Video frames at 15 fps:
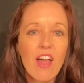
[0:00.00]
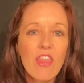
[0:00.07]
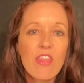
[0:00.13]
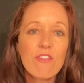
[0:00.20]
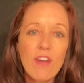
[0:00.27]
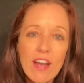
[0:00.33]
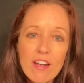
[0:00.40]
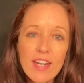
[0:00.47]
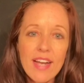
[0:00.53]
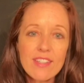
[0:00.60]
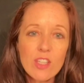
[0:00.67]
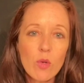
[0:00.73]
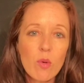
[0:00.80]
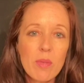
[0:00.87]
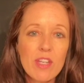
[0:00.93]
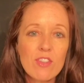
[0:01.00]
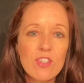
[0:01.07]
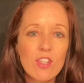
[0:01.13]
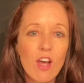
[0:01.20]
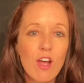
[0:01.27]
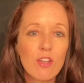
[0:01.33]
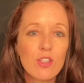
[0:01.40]
The fire gasket will be
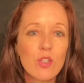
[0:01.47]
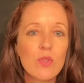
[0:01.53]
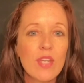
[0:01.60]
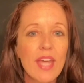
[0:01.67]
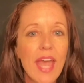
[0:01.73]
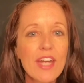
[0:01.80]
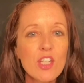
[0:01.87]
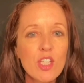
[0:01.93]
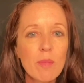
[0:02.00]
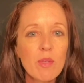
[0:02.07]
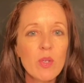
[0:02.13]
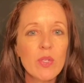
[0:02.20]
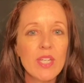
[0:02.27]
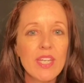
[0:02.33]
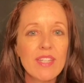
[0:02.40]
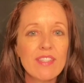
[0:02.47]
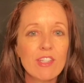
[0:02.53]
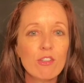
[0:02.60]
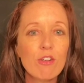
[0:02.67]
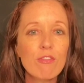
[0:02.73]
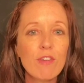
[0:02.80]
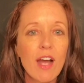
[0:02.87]
installed using HWD
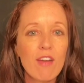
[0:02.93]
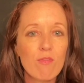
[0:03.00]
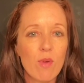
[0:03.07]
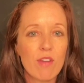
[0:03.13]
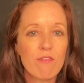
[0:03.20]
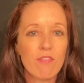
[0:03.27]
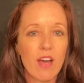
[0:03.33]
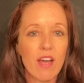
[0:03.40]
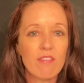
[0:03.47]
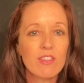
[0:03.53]
0515.